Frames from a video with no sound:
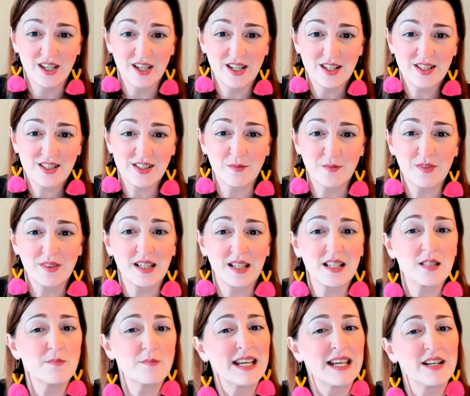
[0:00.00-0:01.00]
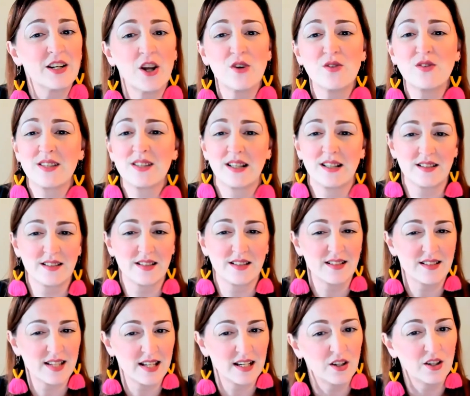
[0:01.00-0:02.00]
Some things make no sense
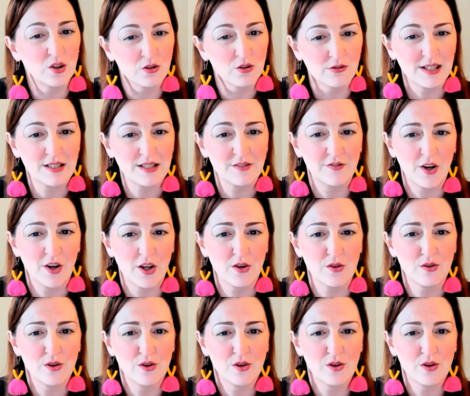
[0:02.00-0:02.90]
until you're in flow.